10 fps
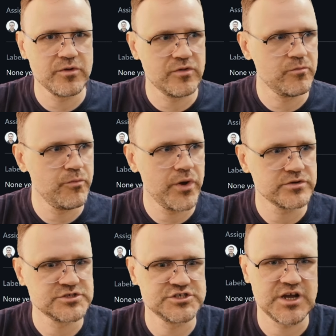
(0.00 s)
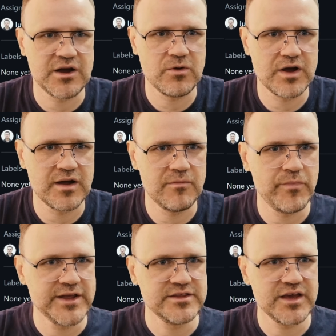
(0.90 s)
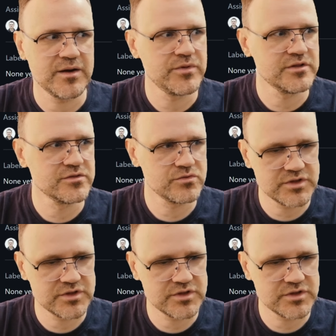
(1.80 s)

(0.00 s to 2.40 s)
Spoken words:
we will merge our main YAML